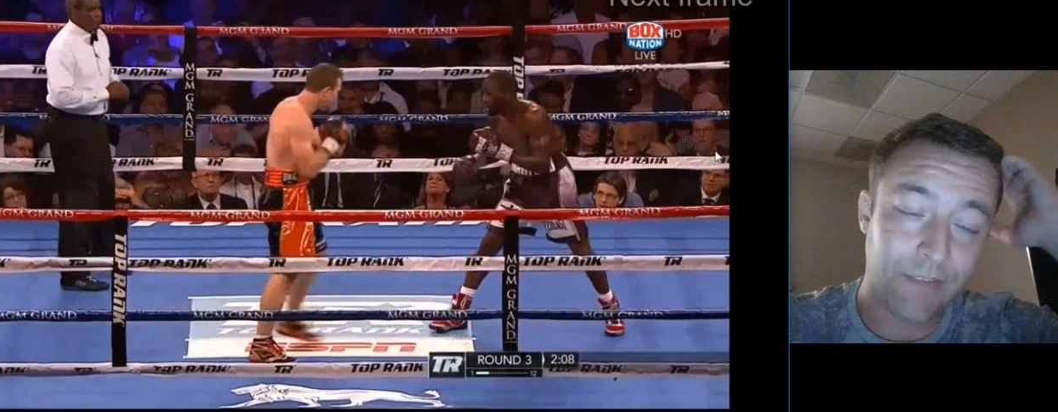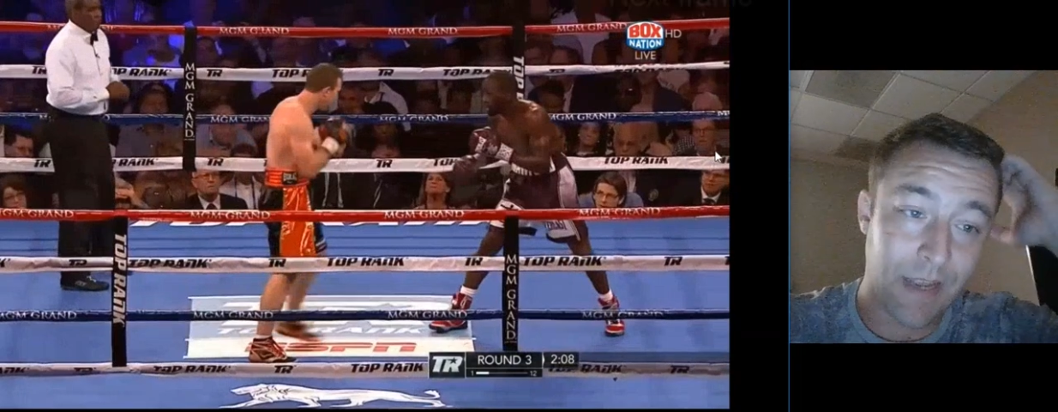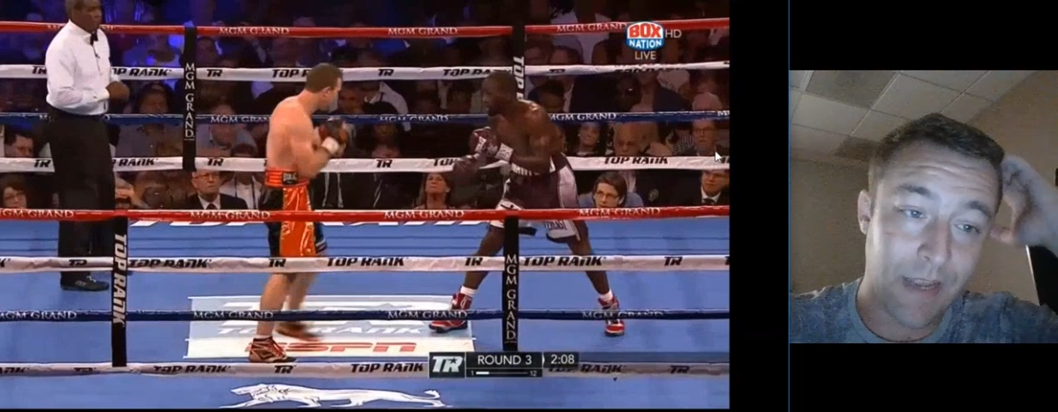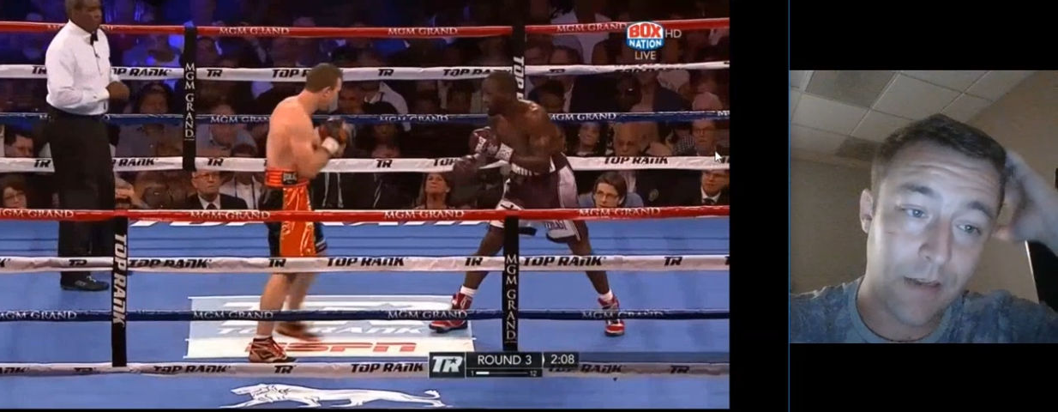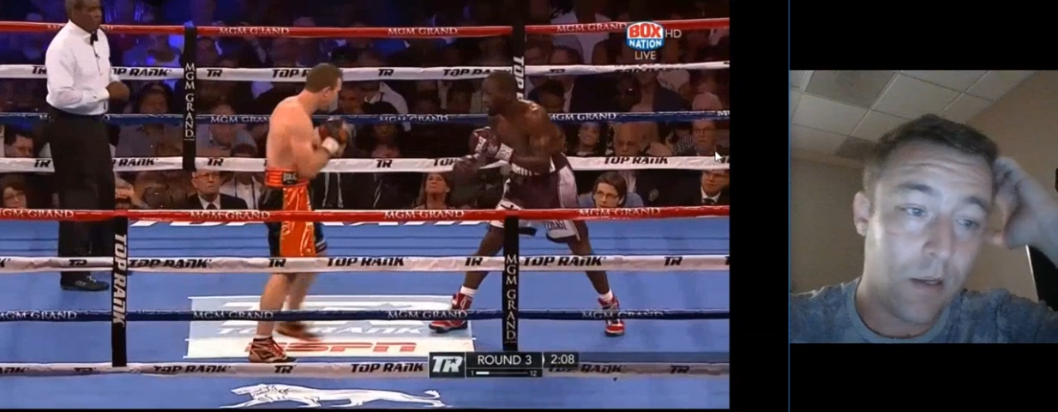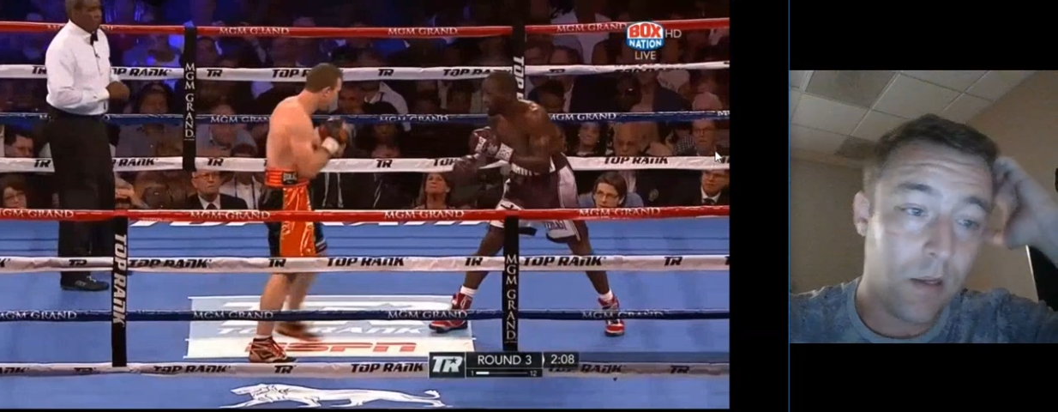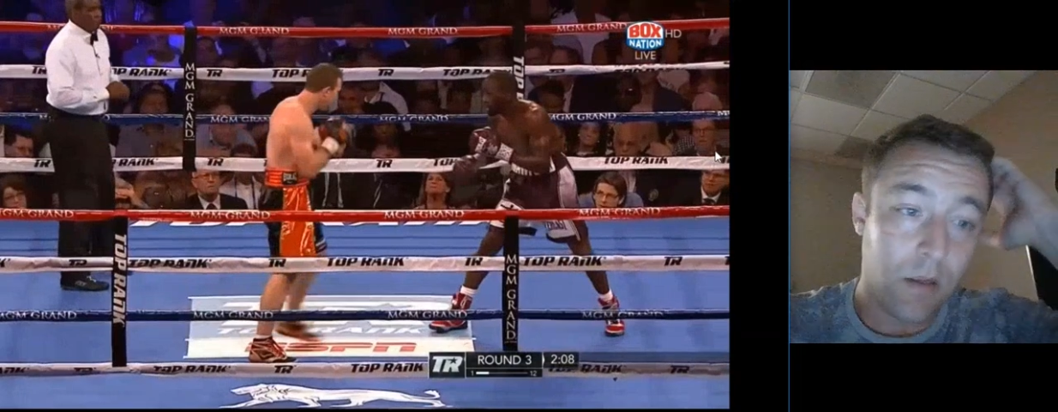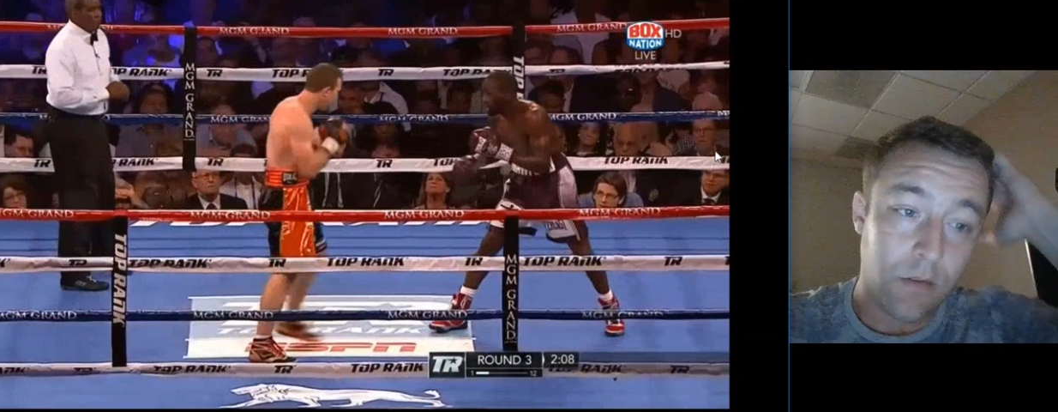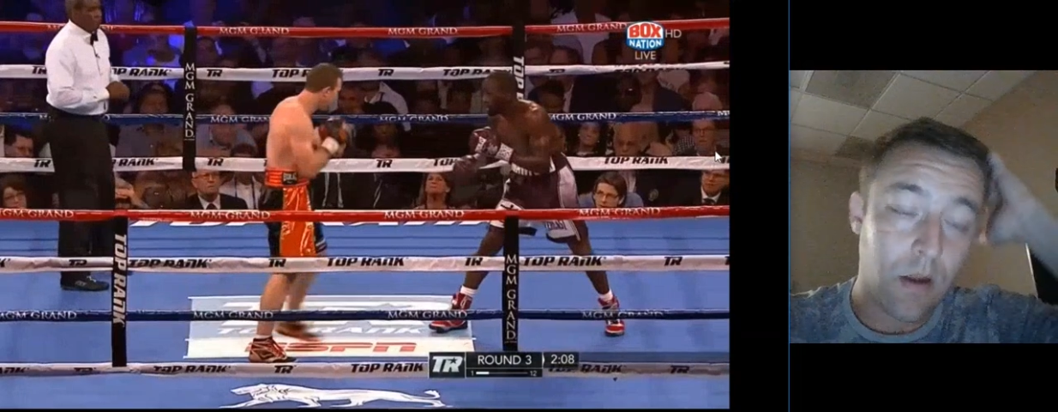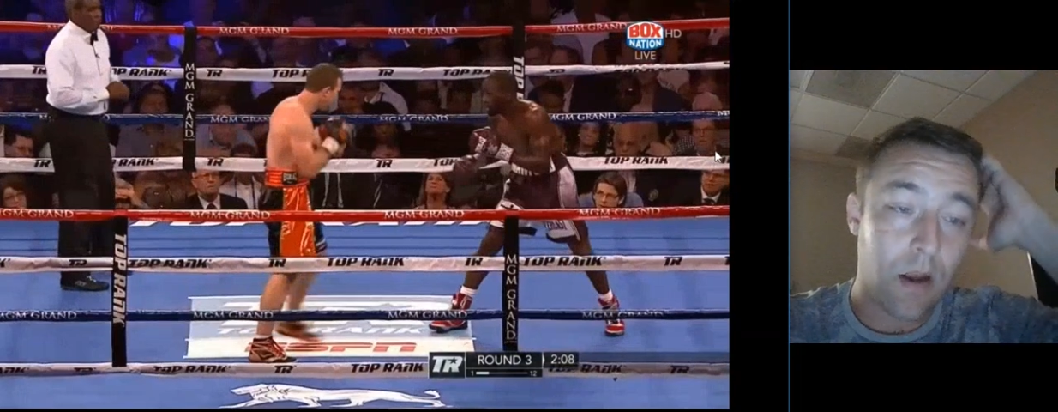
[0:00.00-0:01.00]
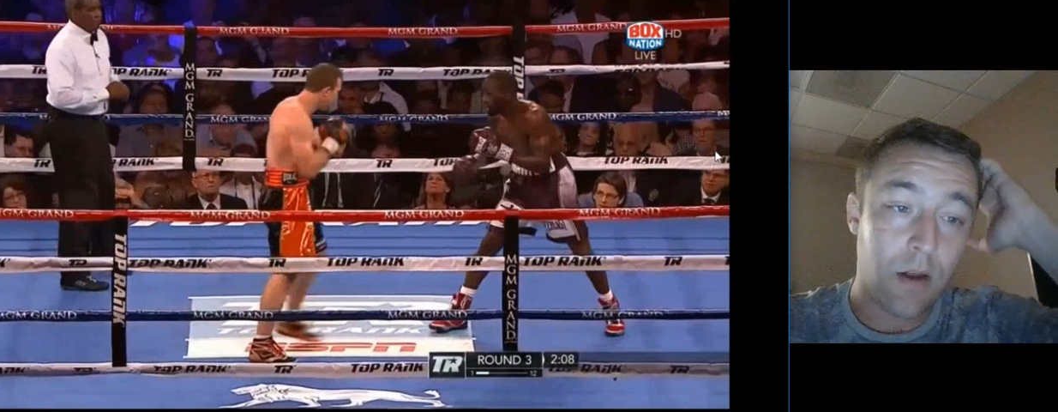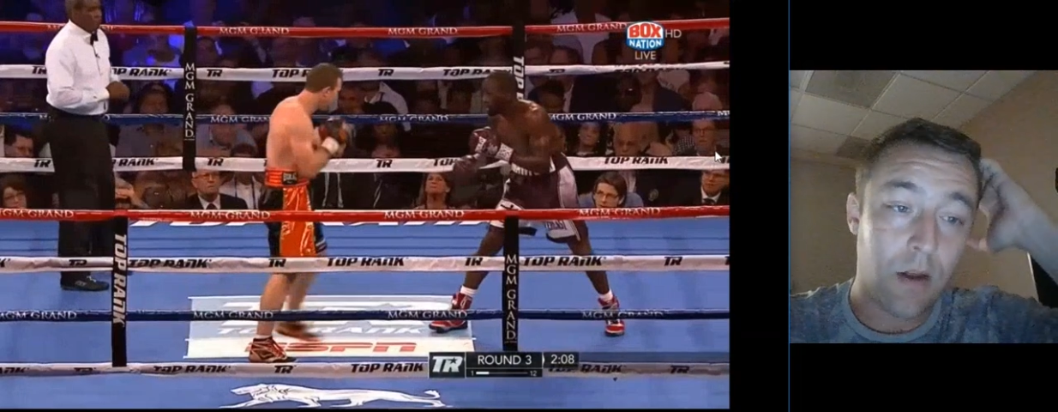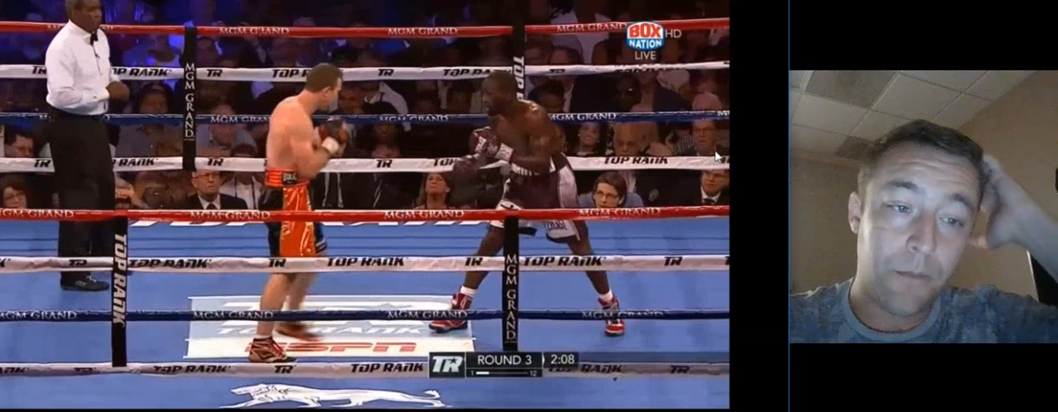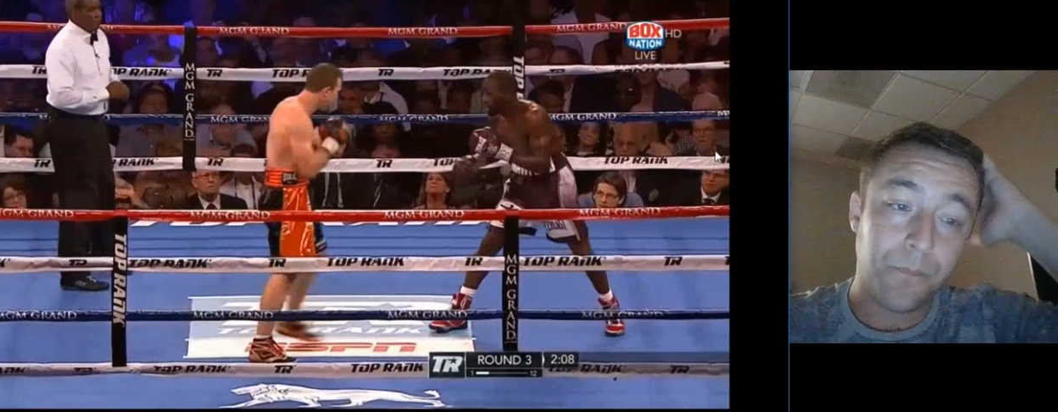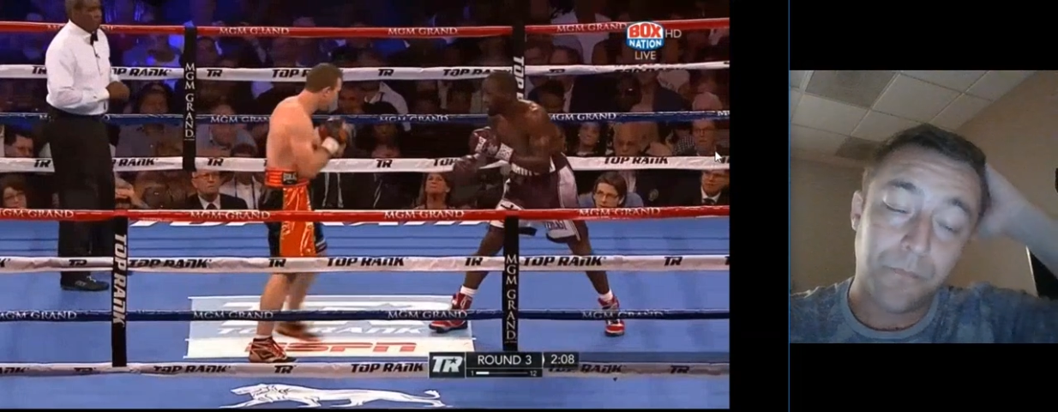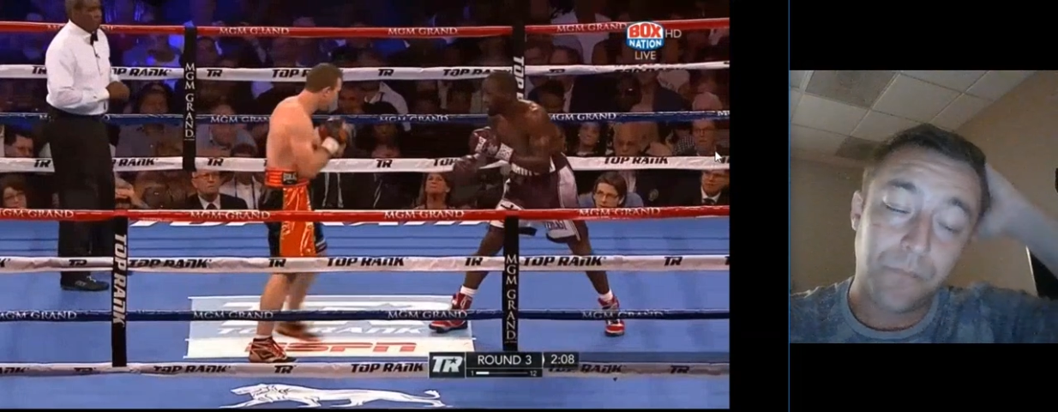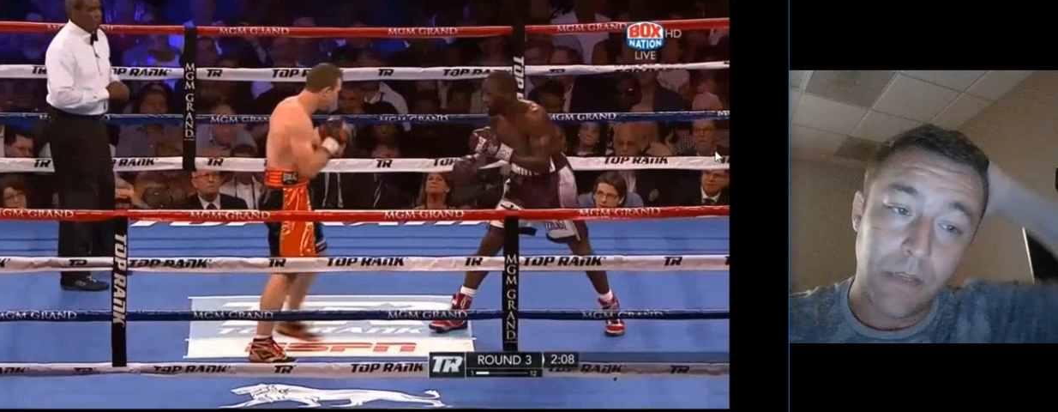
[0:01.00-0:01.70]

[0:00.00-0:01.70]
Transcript: that um,